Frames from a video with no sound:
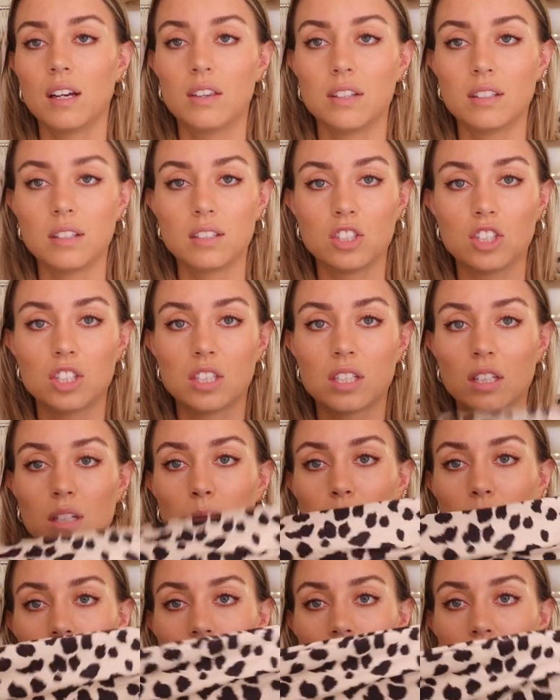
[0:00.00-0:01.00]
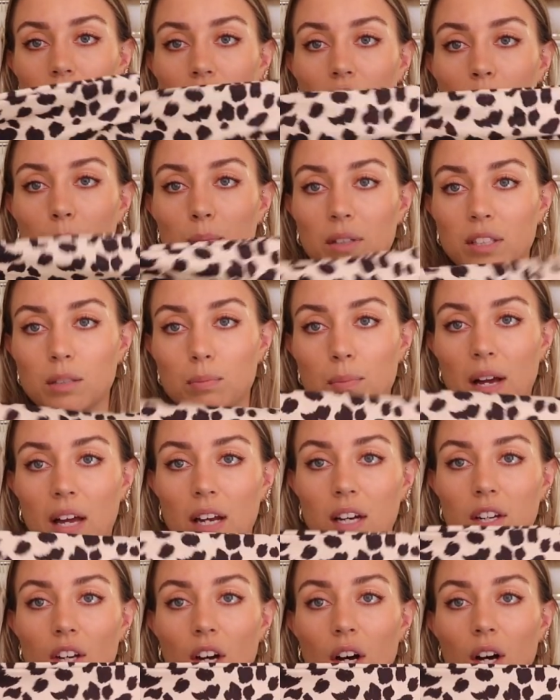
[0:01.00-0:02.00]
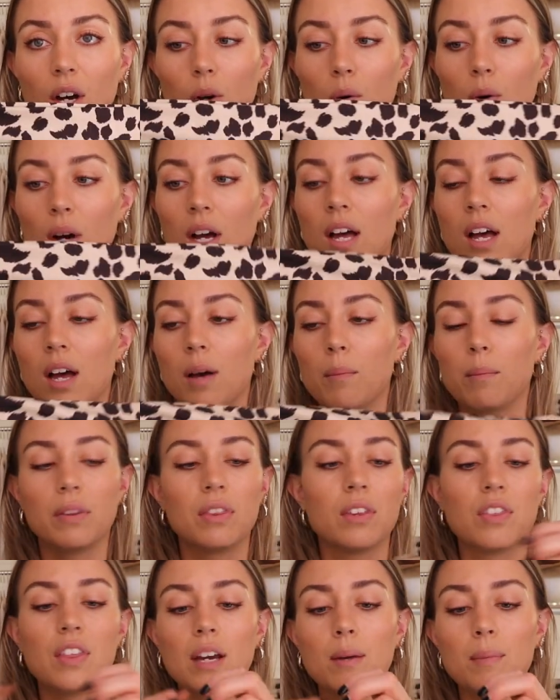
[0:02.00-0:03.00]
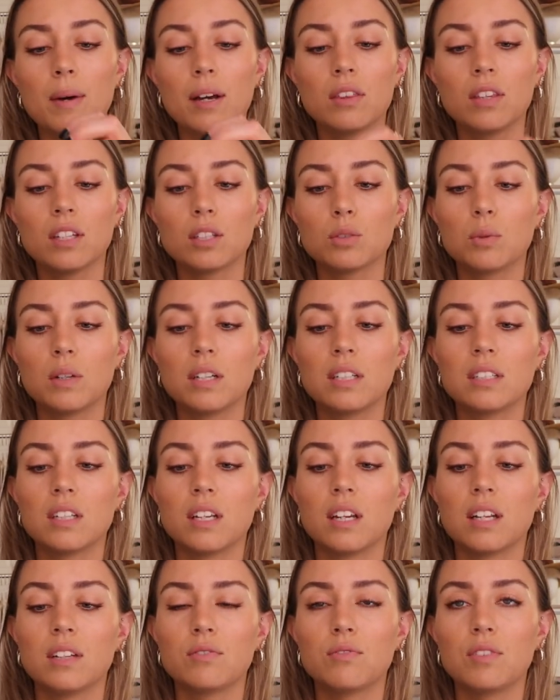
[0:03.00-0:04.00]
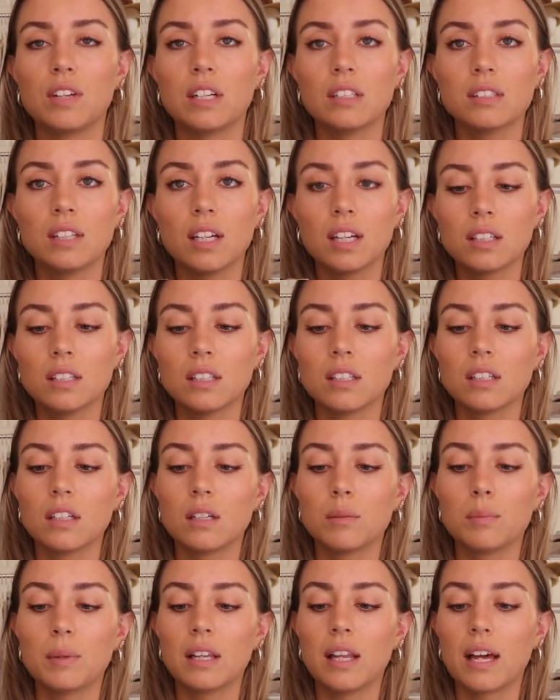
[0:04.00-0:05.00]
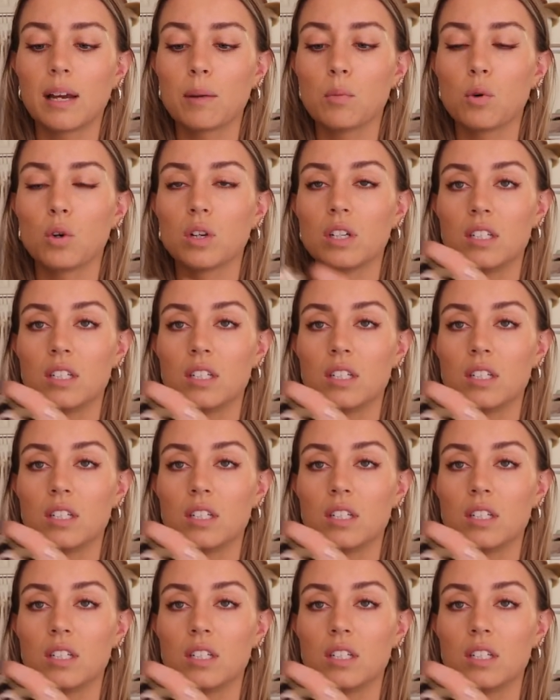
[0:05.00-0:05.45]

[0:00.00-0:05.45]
And this is just a completely strapless bandeau. But the thing about this one is that it feels like it's a little bit like more